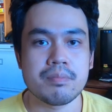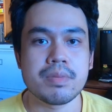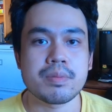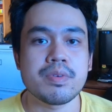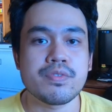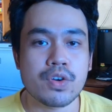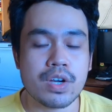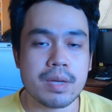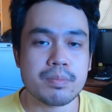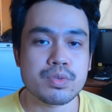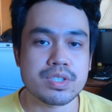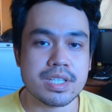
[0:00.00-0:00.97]
But before
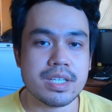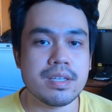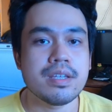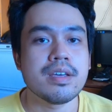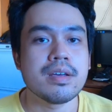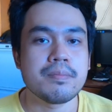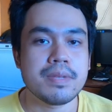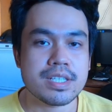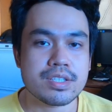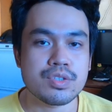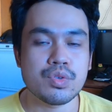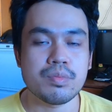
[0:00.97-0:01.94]
I proceed,
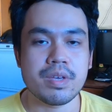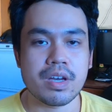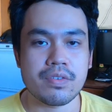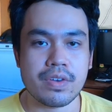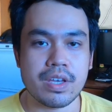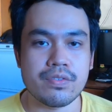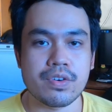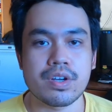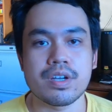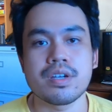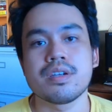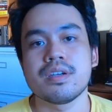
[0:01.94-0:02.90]
please do me a
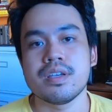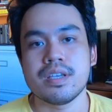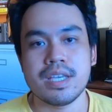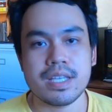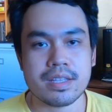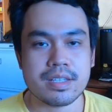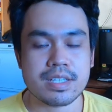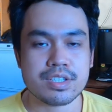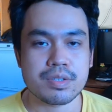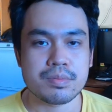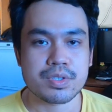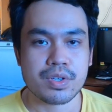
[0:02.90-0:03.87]
favor, hit
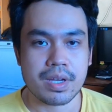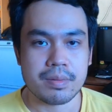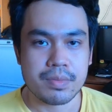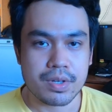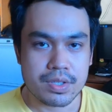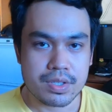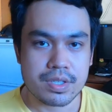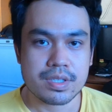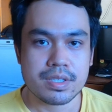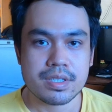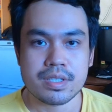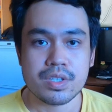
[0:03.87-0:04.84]
that subscribe
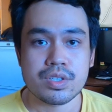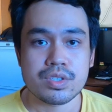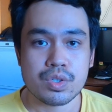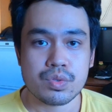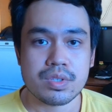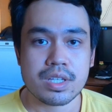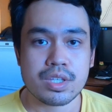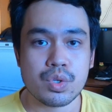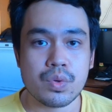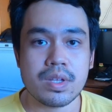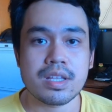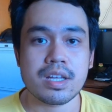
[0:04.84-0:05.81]
button so that
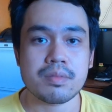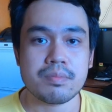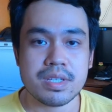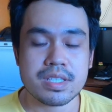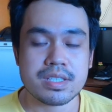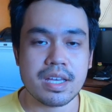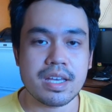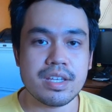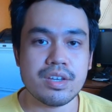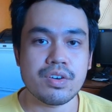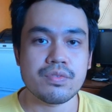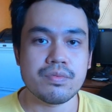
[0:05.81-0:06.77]
you will not miss
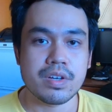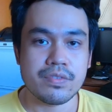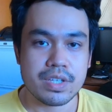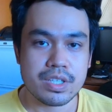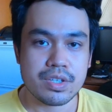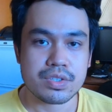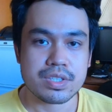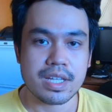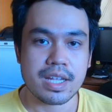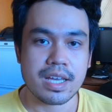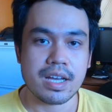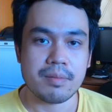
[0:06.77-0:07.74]
any of the videos
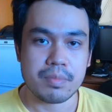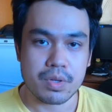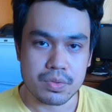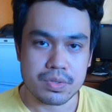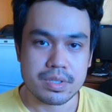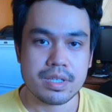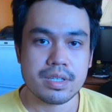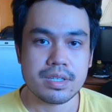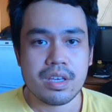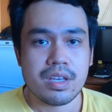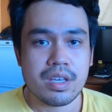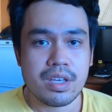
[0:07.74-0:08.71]
that I upload.
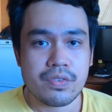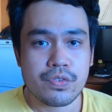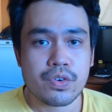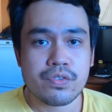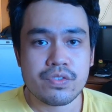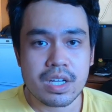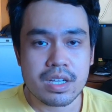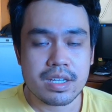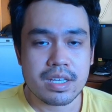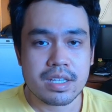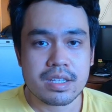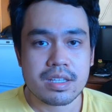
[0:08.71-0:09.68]
If you've done
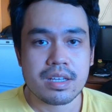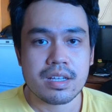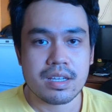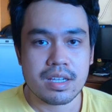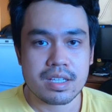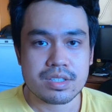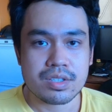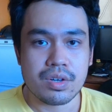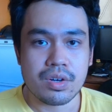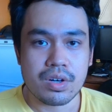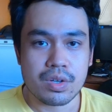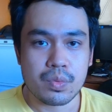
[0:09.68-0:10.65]
it, let's
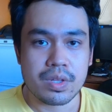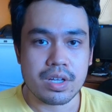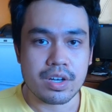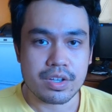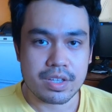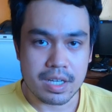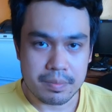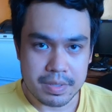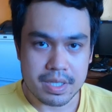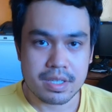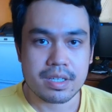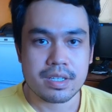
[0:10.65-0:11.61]
go on with our topic.